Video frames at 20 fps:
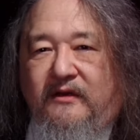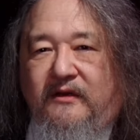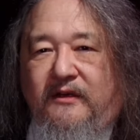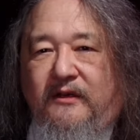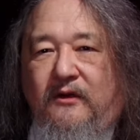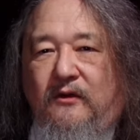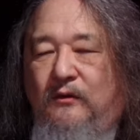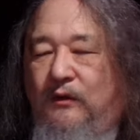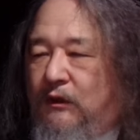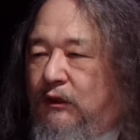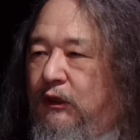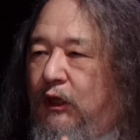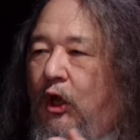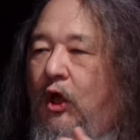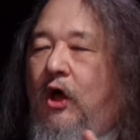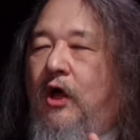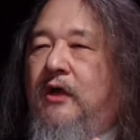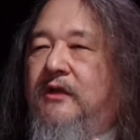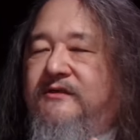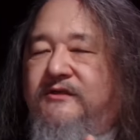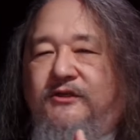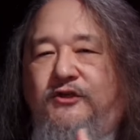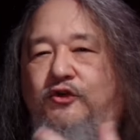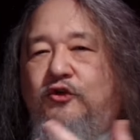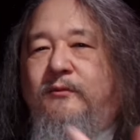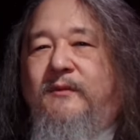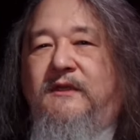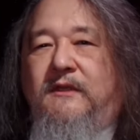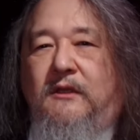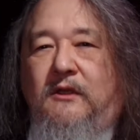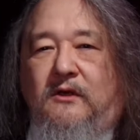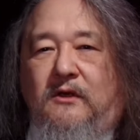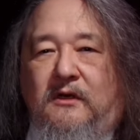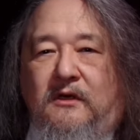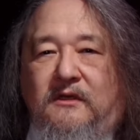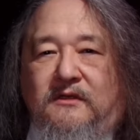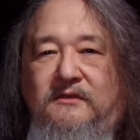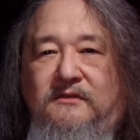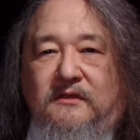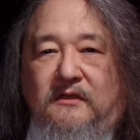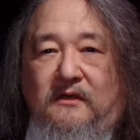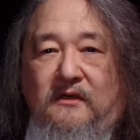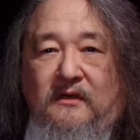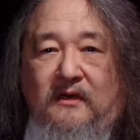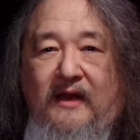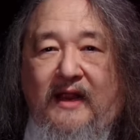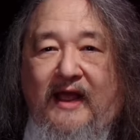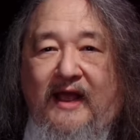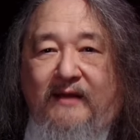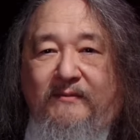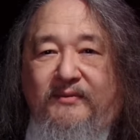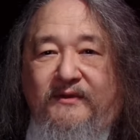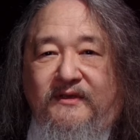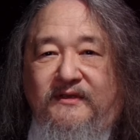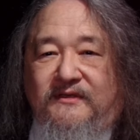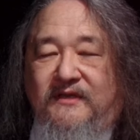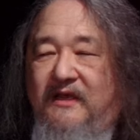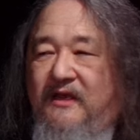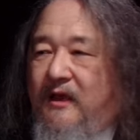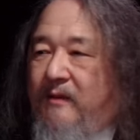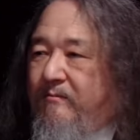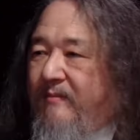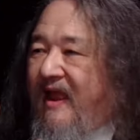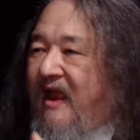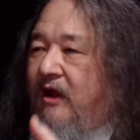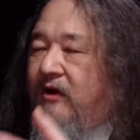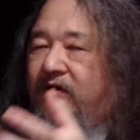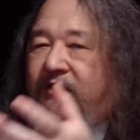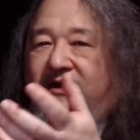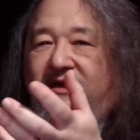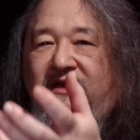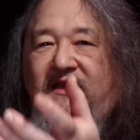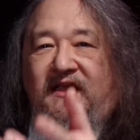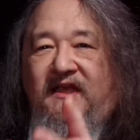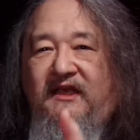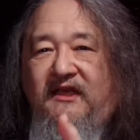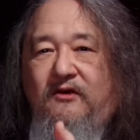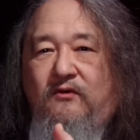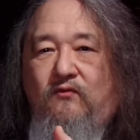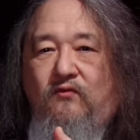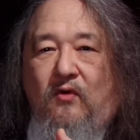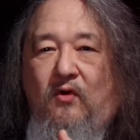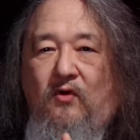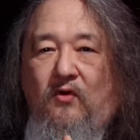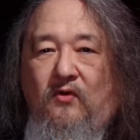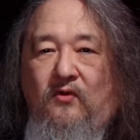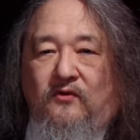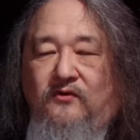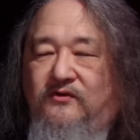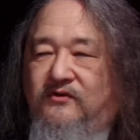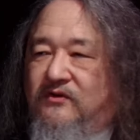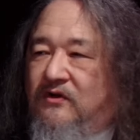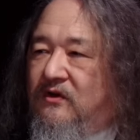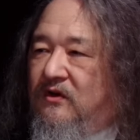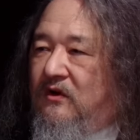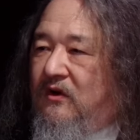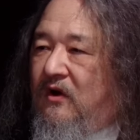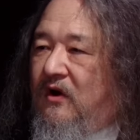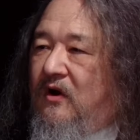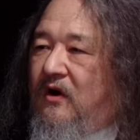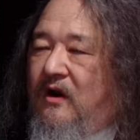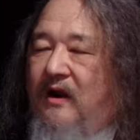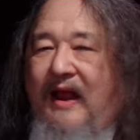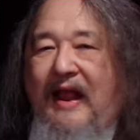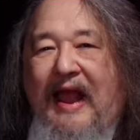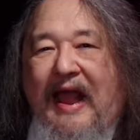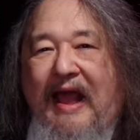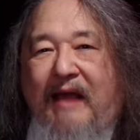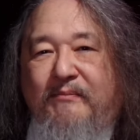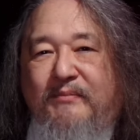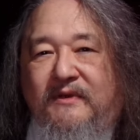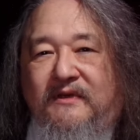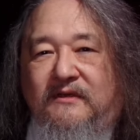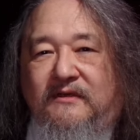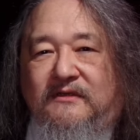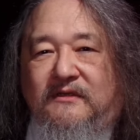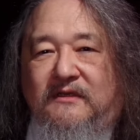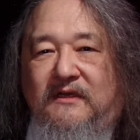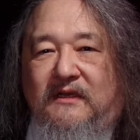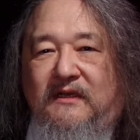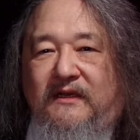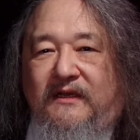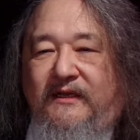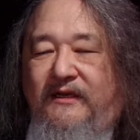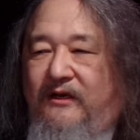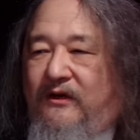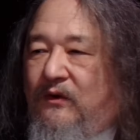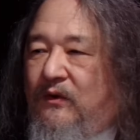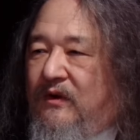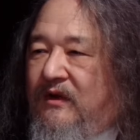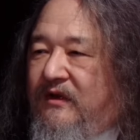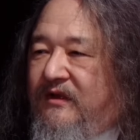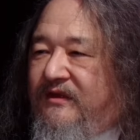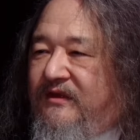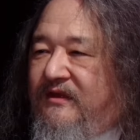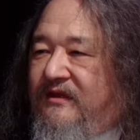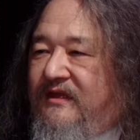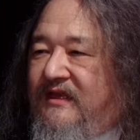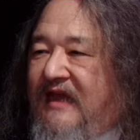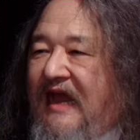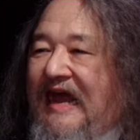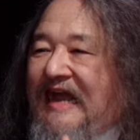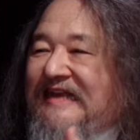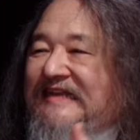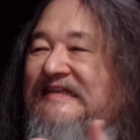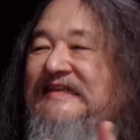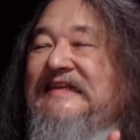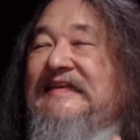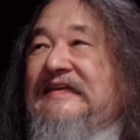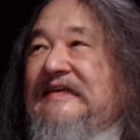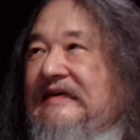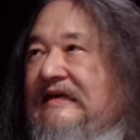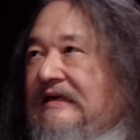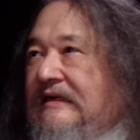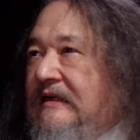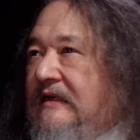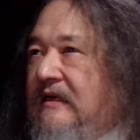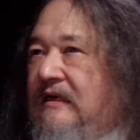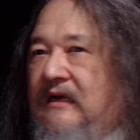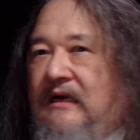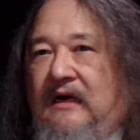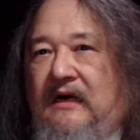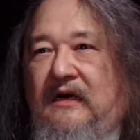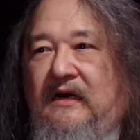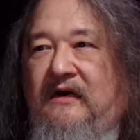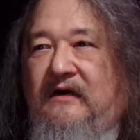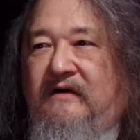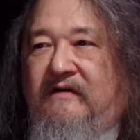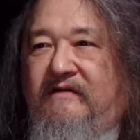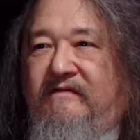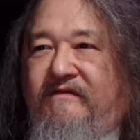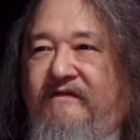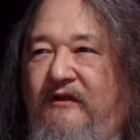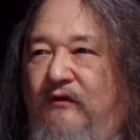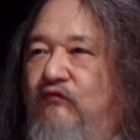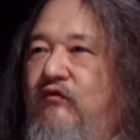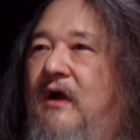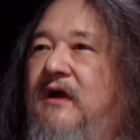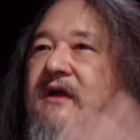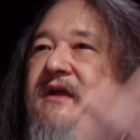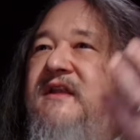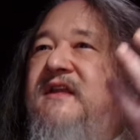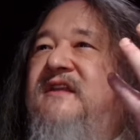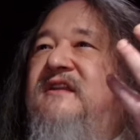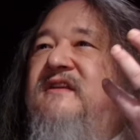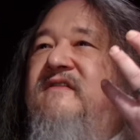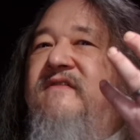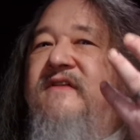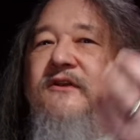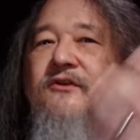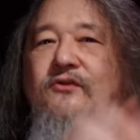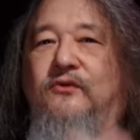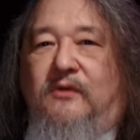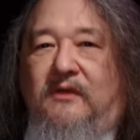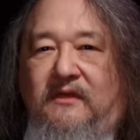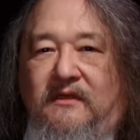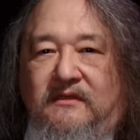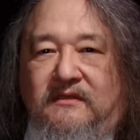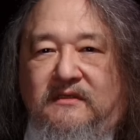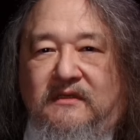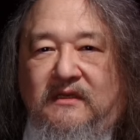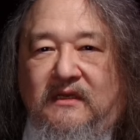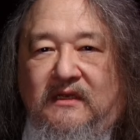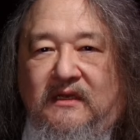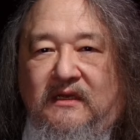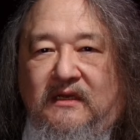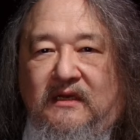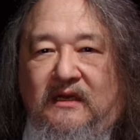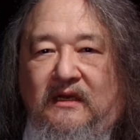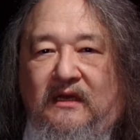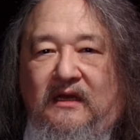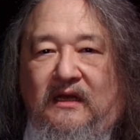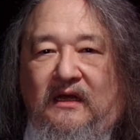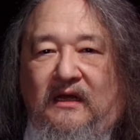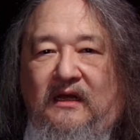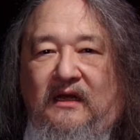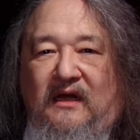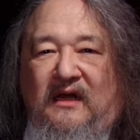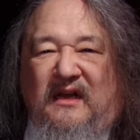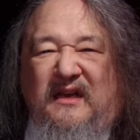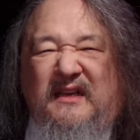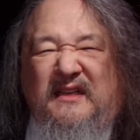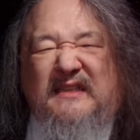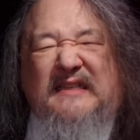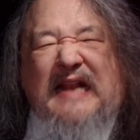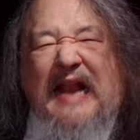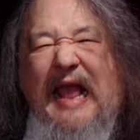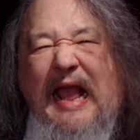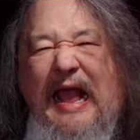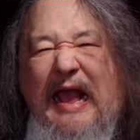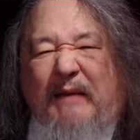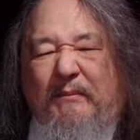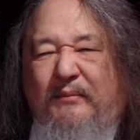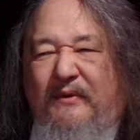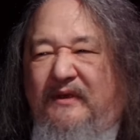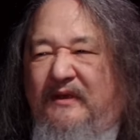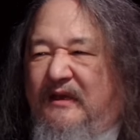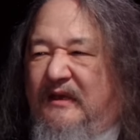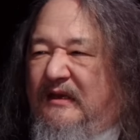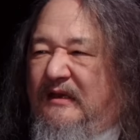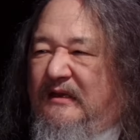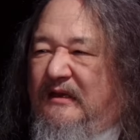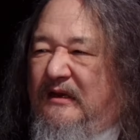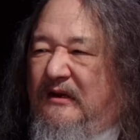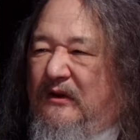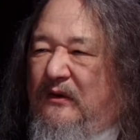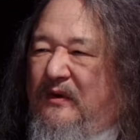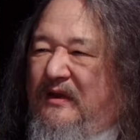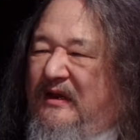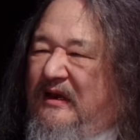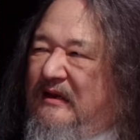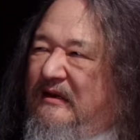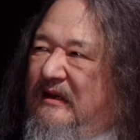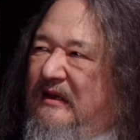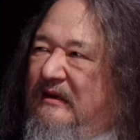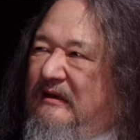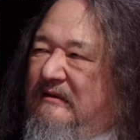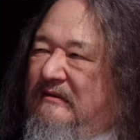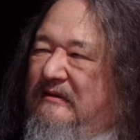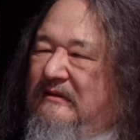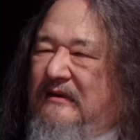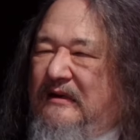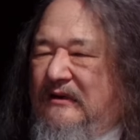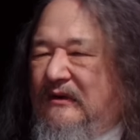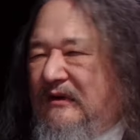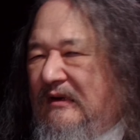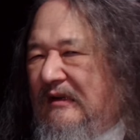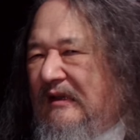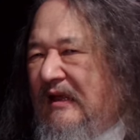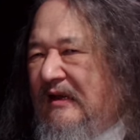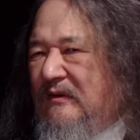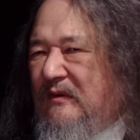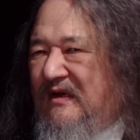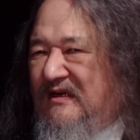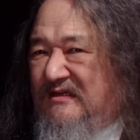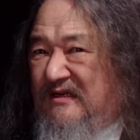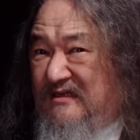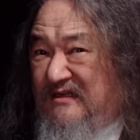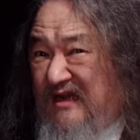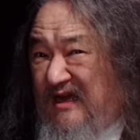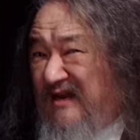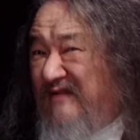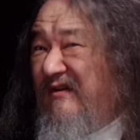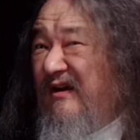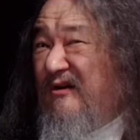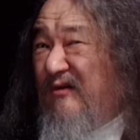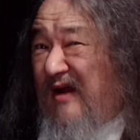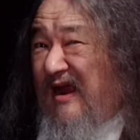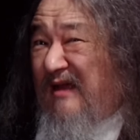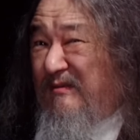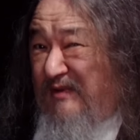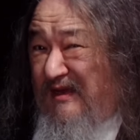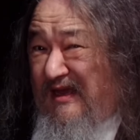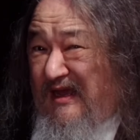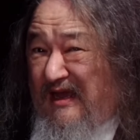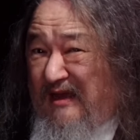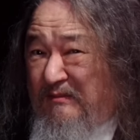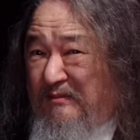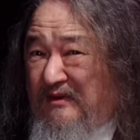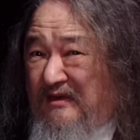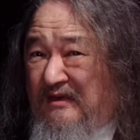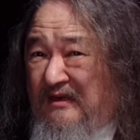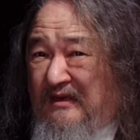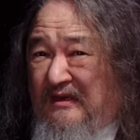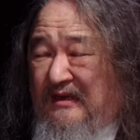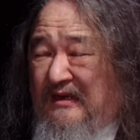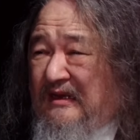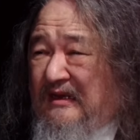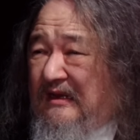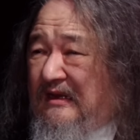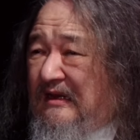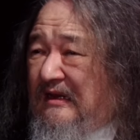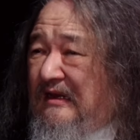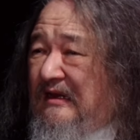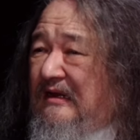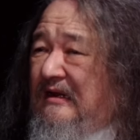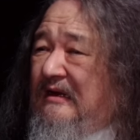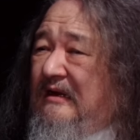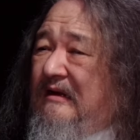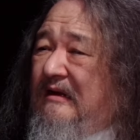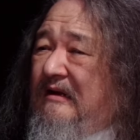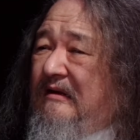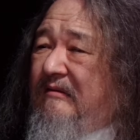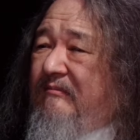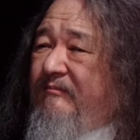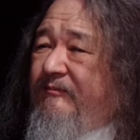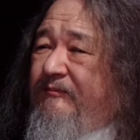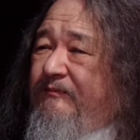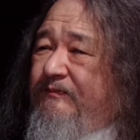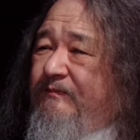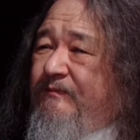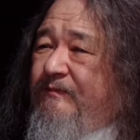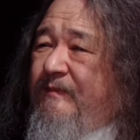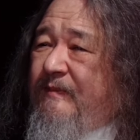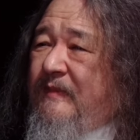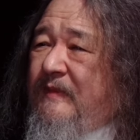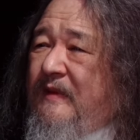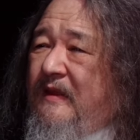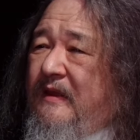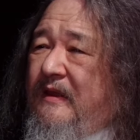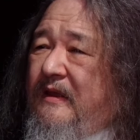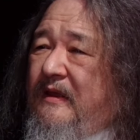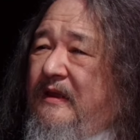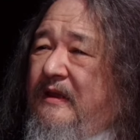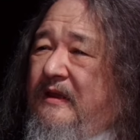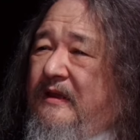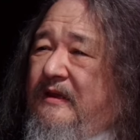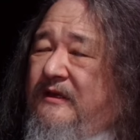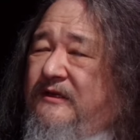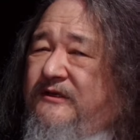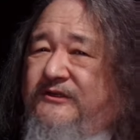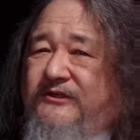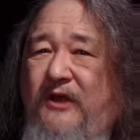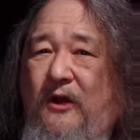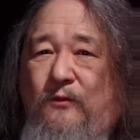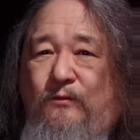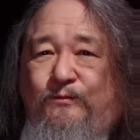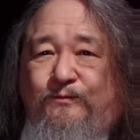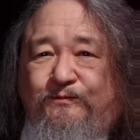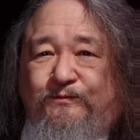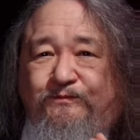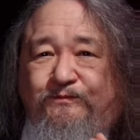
You know, laws, human laws are appies, parent and kid roles are appies, you know, the idea of the rugged individualist uh, uh, is an appy, you know, and, and, you know, in a lot of ways, that's kind of a crabby appy. Uh, um, so,